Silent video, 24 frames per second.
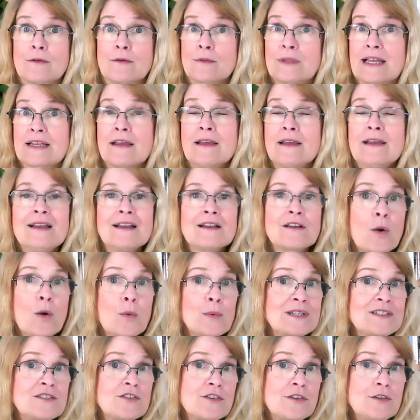like
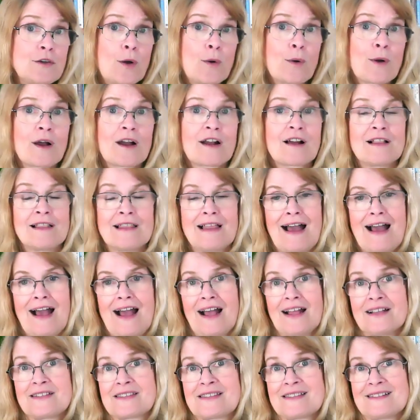going to yoga
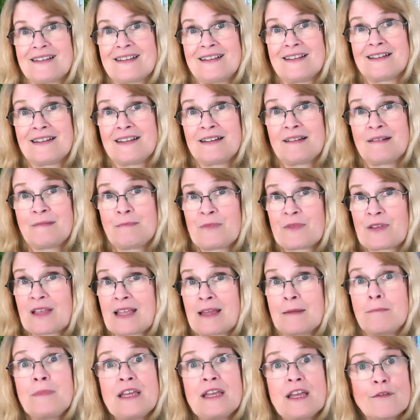class
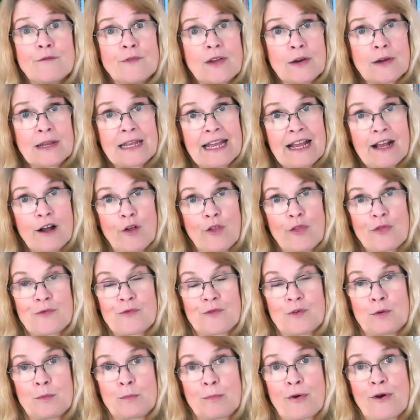can be a very
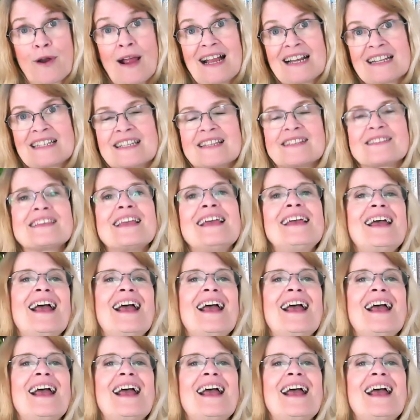healthful practice.